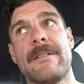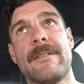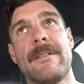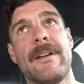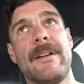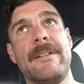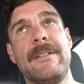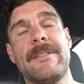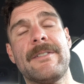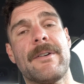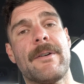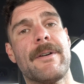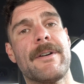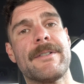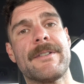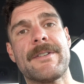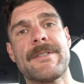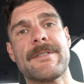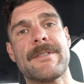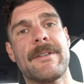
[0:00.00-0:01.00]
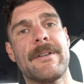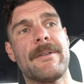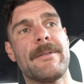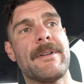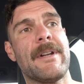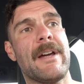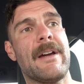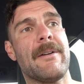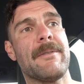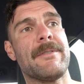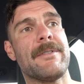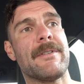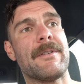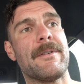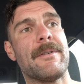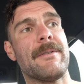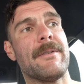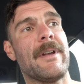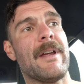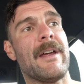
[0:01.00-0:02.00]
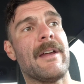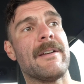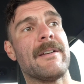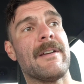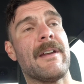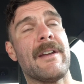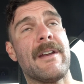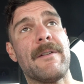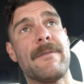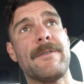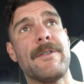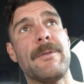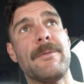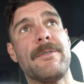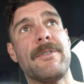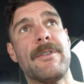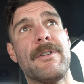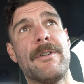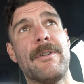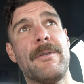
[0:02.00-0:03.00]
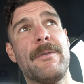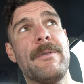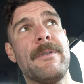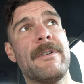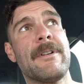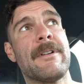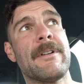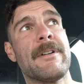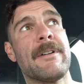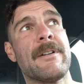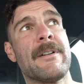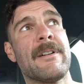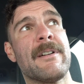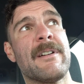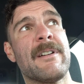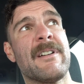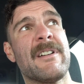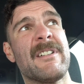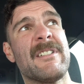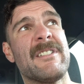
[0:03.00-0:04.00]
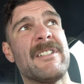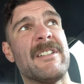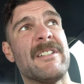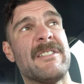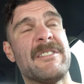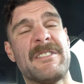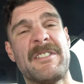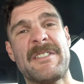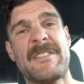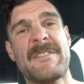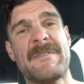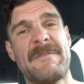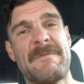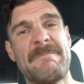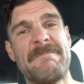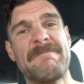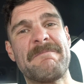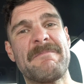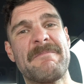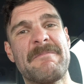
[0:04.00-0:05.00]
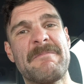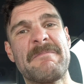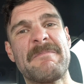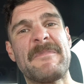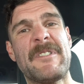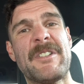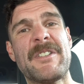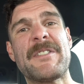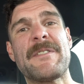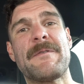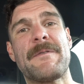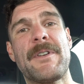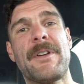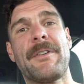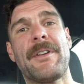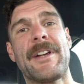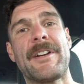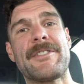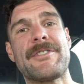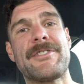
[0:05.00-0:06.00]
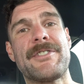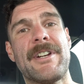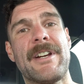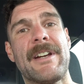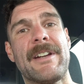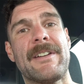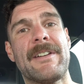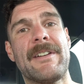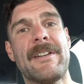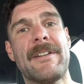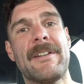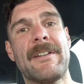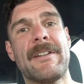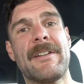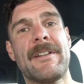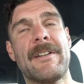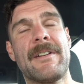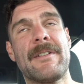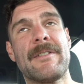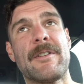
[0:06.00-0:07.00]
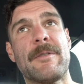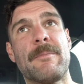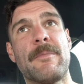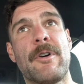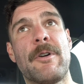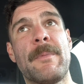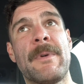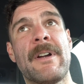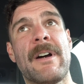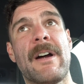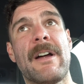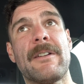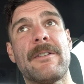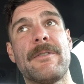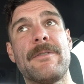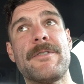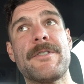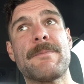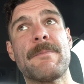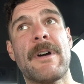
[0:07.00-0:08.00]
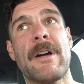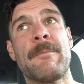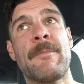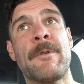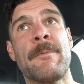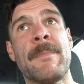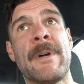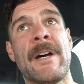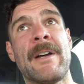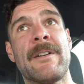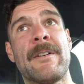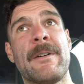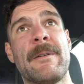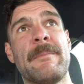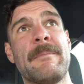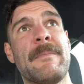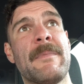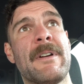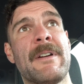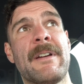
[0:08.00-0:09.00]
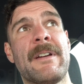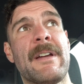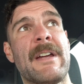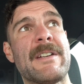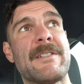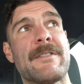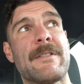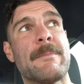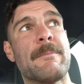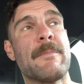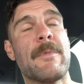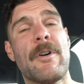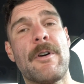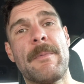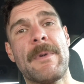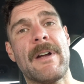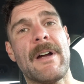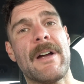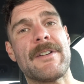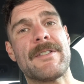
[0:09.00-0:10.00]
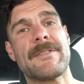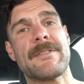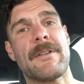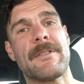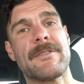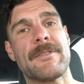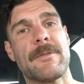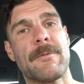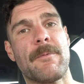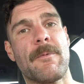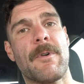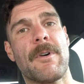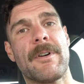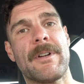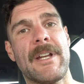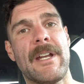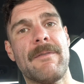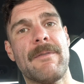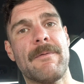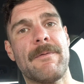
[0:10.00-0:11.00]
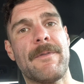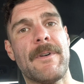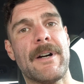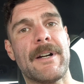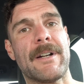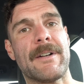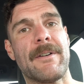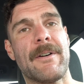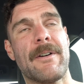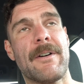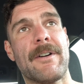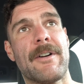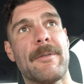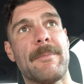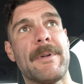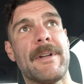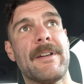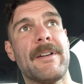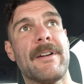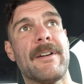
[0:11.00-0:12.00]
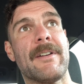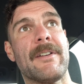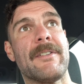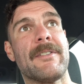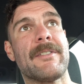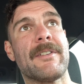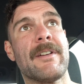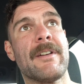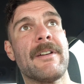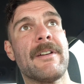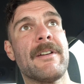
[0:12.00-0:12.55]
it's hard to slow down, dude. And if you do, you just feel like shit. The moment I lose my momentum is the moment I start to work even fucking harder, because